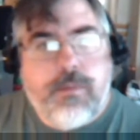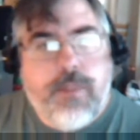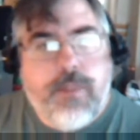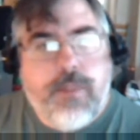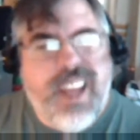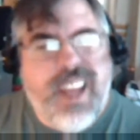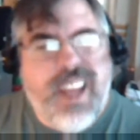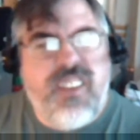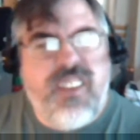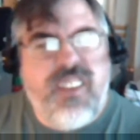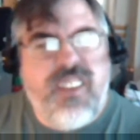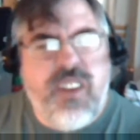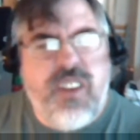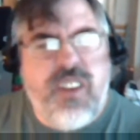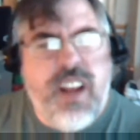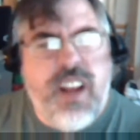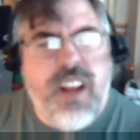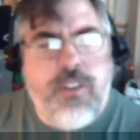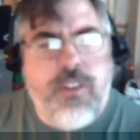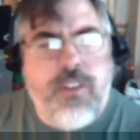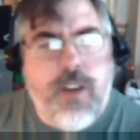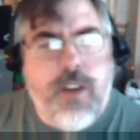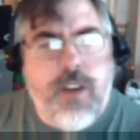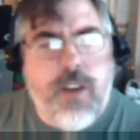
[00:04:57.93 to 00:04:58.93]
Cats are
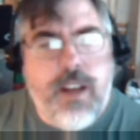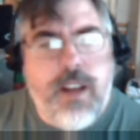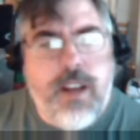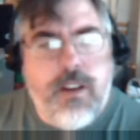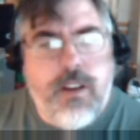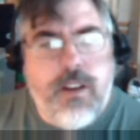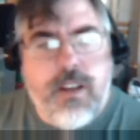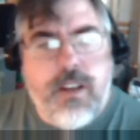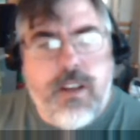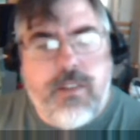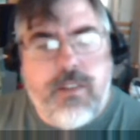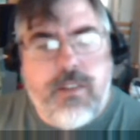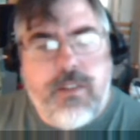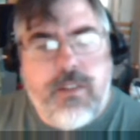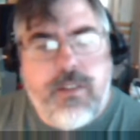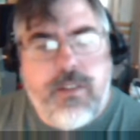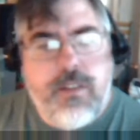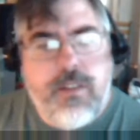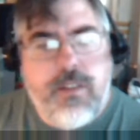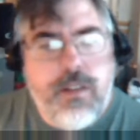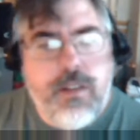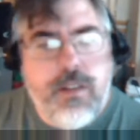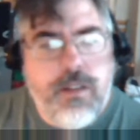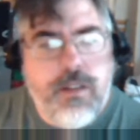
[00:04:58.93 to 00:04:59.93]
natural anarchists.